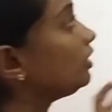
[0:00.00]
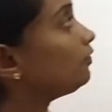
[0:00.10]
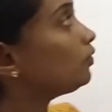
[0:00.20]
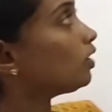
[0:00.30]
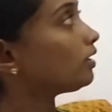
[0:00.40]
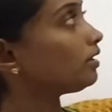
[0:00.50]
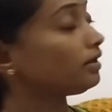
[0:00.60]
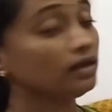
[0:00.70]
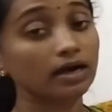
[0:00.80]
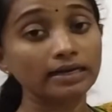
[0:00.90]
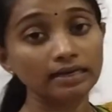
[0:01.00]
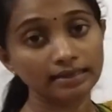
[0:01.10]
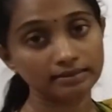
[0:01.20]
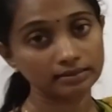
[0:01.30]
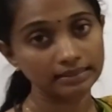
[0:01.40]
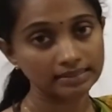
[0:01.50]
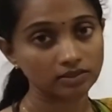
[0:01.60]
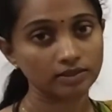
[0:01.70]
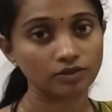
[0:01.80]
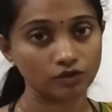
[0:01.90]
we want an unlighted
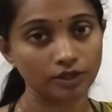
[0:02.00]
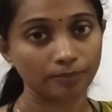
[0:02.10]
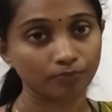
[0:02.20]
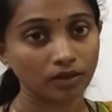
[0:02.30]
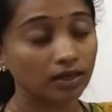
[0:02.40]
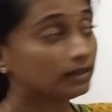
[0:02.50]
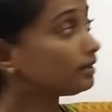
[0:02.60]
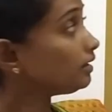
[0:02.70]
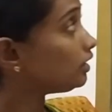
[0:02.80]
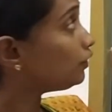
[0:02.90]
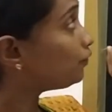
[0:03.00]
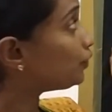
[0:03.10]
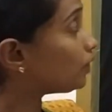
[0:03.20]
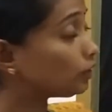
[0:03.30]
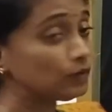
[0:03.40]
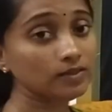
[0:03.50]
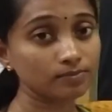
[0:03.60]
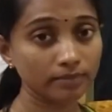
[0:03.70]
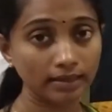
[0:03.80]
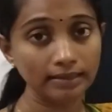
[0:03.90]
instant stick. Then if you want to
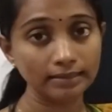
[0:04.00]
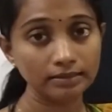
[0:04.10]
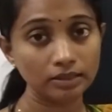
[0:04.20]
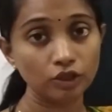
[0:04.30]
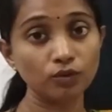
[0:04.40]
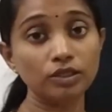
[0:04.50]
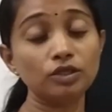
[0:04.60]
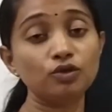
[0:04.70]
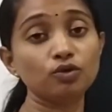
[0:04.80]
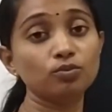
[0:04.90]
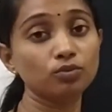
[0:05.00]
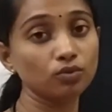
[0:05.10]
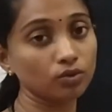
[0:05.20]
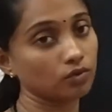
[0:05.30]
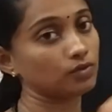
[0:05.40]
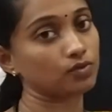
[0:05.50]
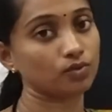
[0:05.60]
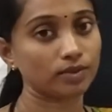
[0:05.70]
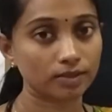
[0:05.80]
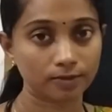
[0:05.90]
smell it, you need to move close to
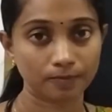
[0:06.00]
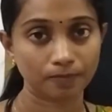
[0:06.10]
it.